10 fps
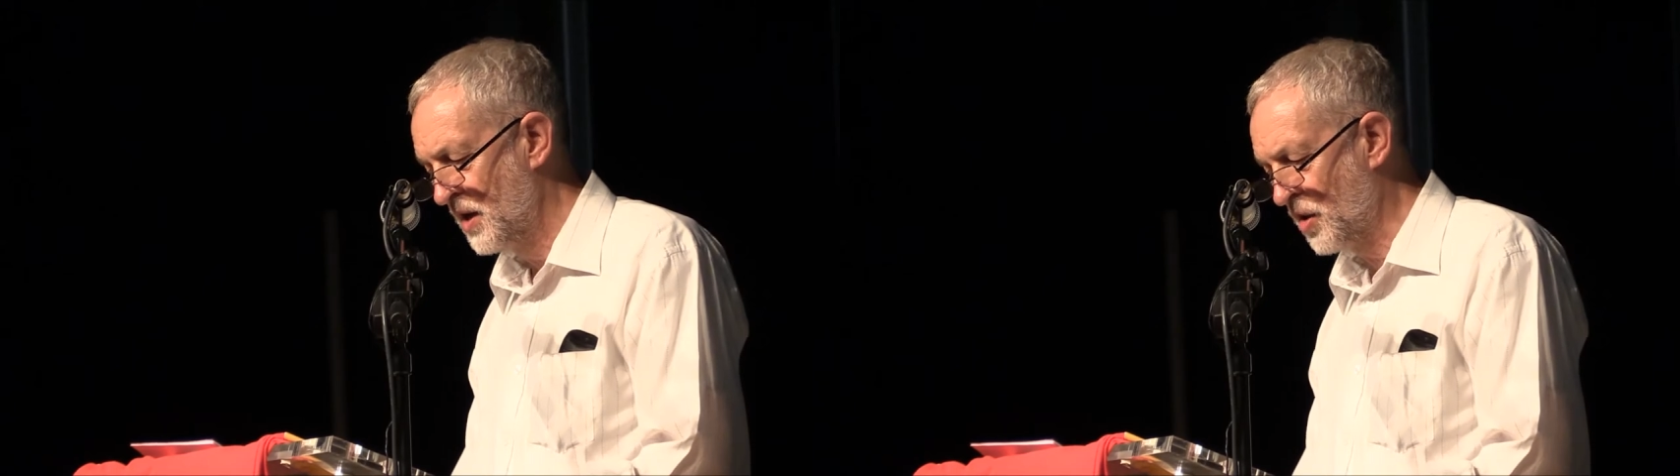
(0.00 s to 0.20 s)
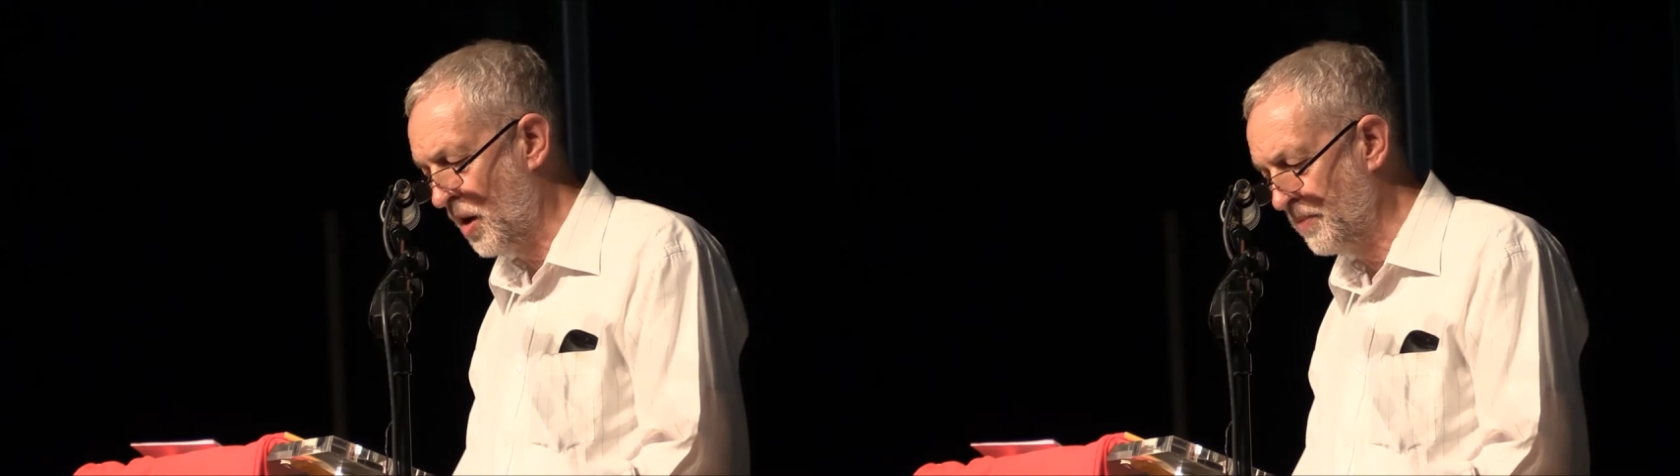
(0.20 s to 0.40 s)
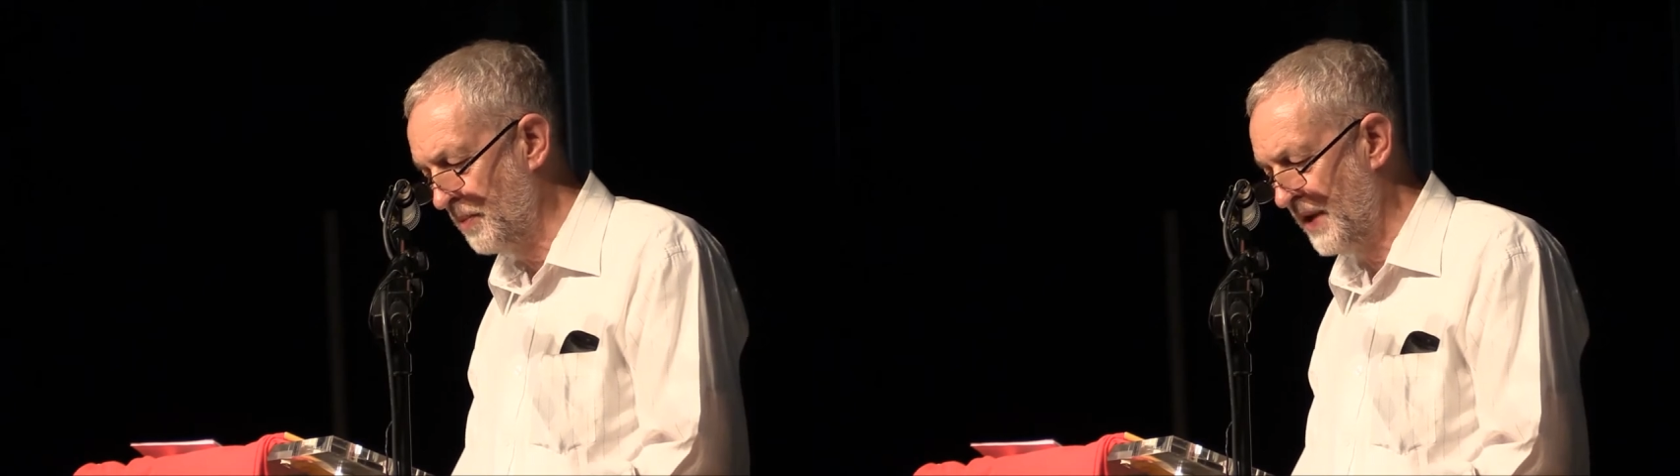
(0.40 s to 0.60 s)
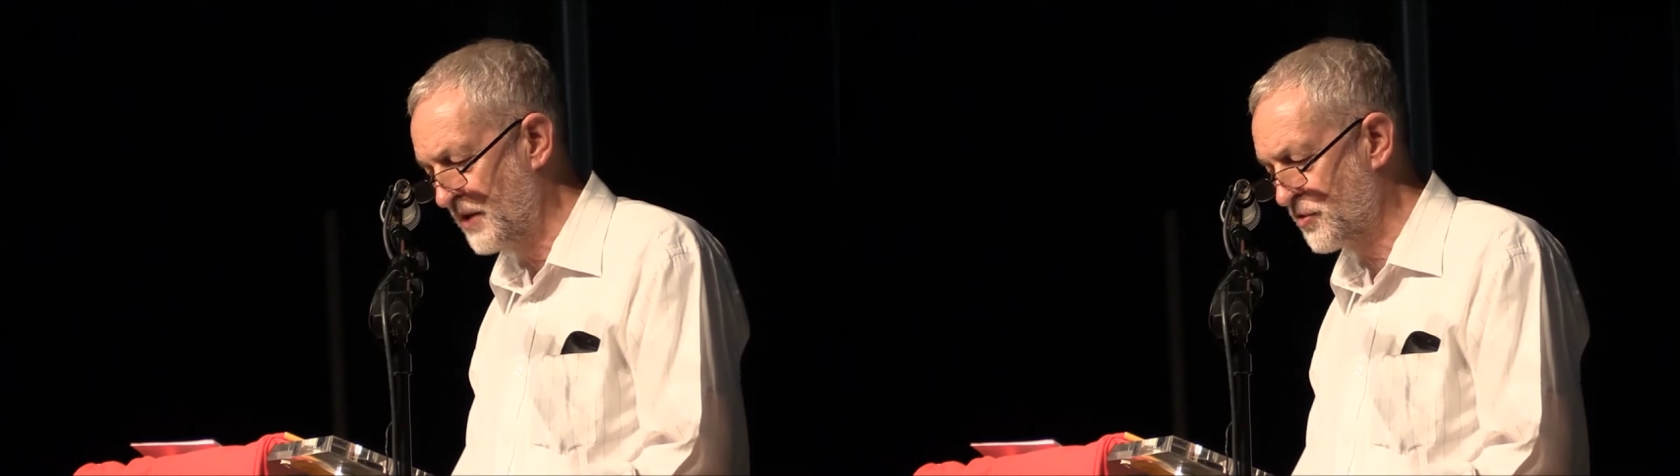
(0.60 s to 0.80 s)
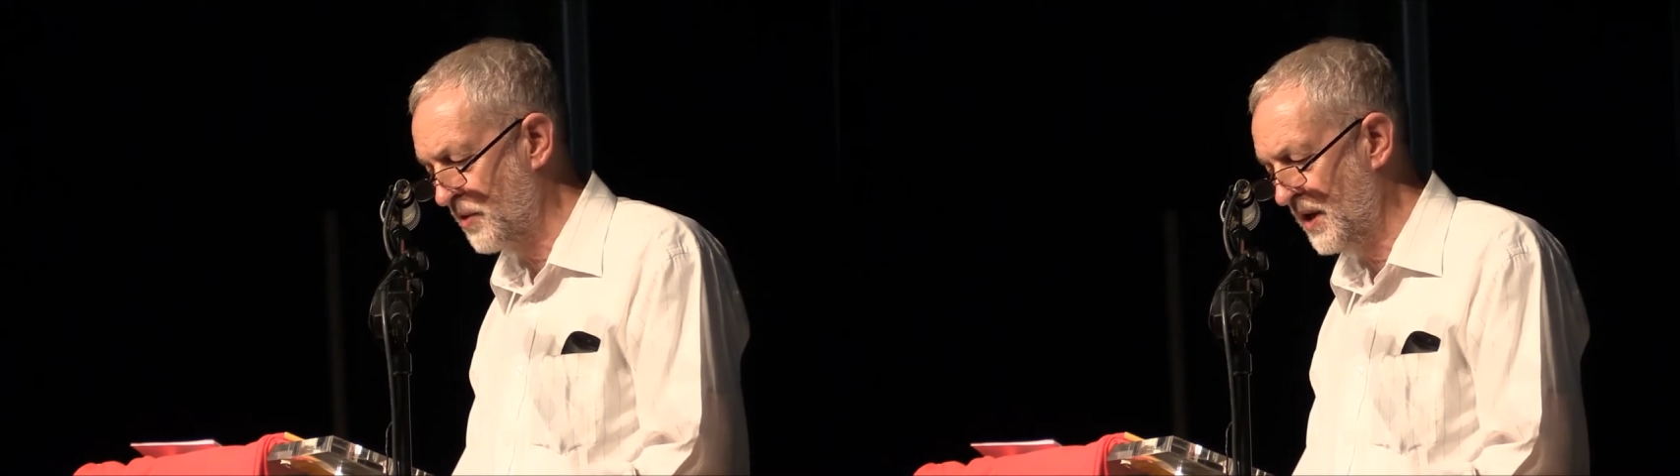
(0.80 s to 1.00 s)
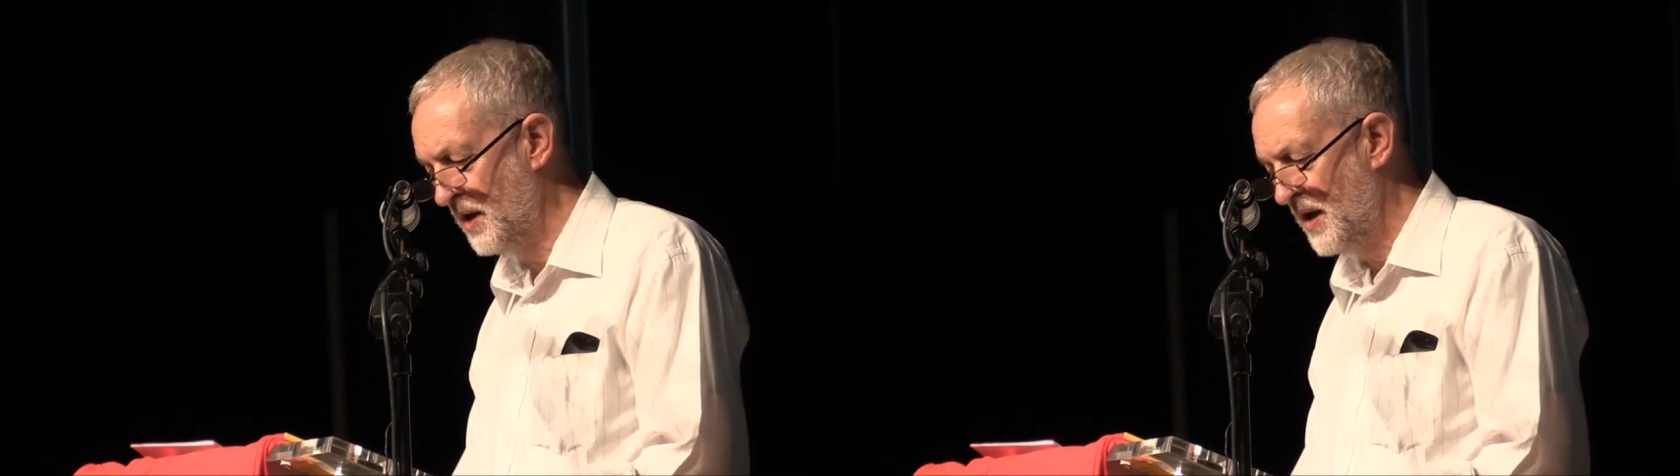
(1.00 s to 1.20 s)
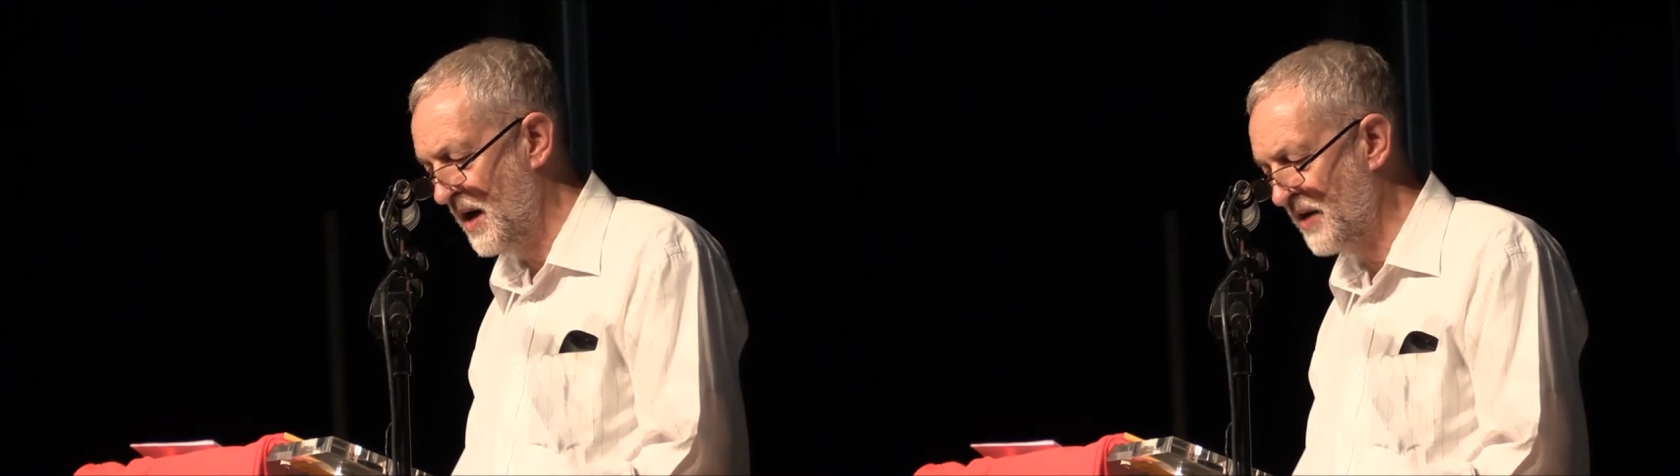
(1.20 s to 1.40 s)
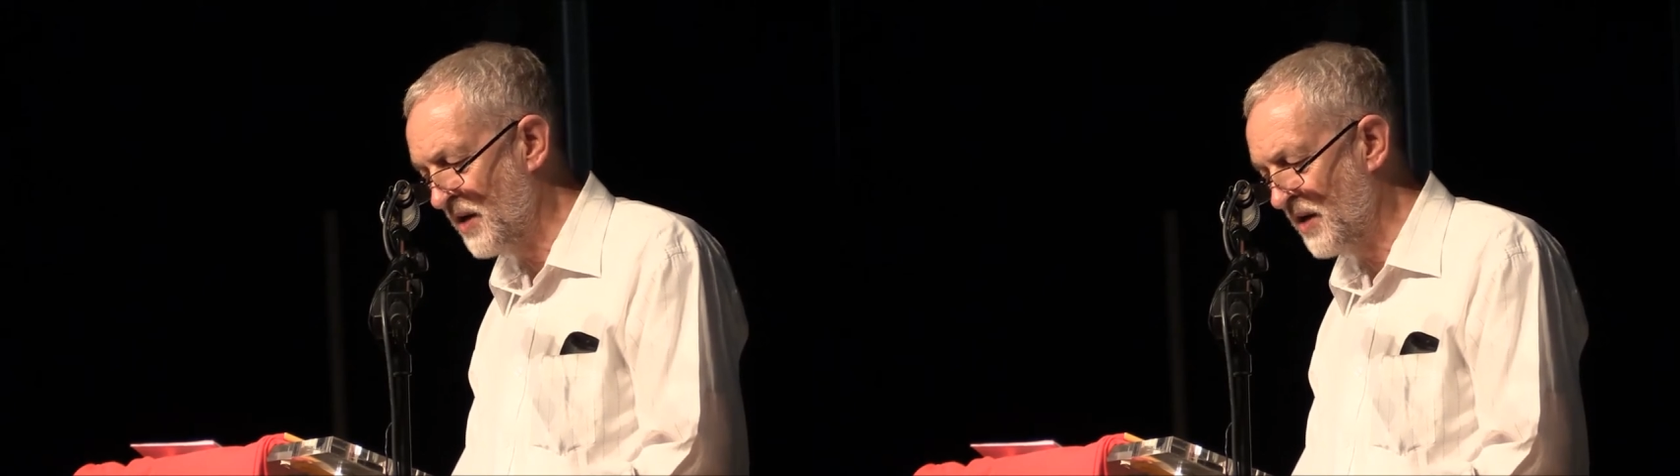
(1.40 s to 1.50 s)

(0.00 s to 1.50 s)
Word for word: complementary and